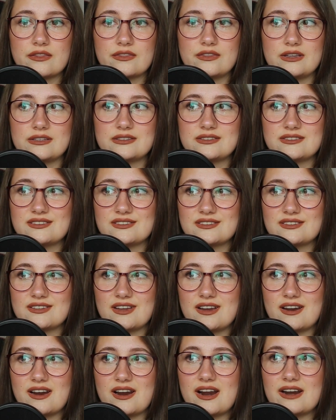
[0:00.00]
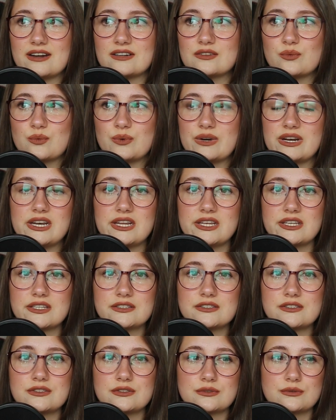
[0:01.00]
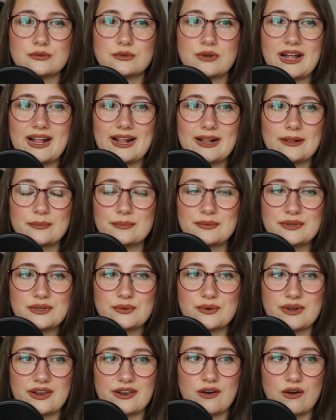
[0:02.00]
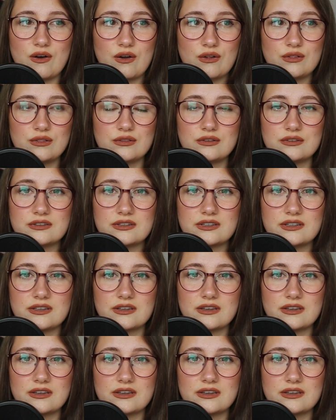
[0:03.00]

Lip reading: that aren't willing to help you at all,